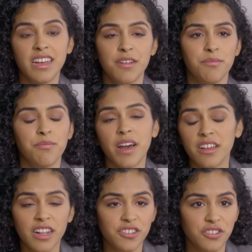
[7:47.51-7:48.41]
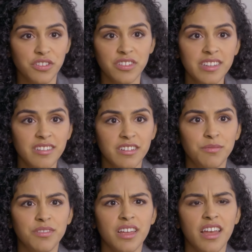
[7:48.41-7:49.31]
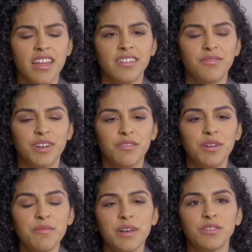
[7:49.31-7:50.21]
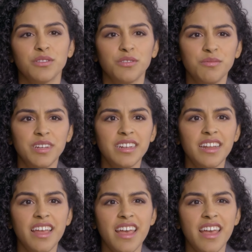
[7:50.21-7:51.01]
and biological systems, and when I read about Lumen